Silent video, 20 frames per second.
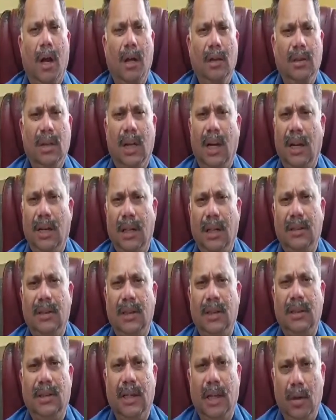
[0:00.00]
And the
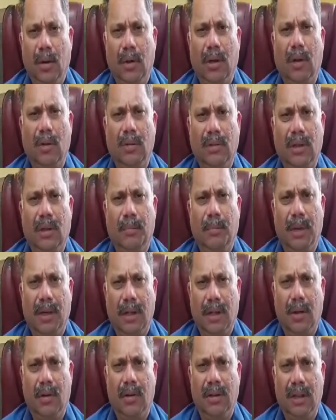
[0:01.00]
allegation shadow council
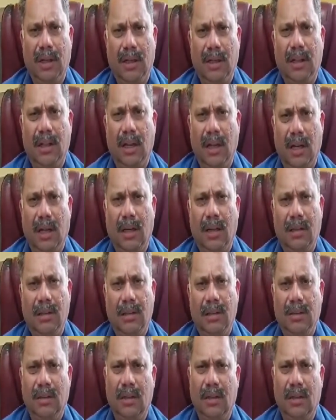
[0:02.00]
Margao did Kerala.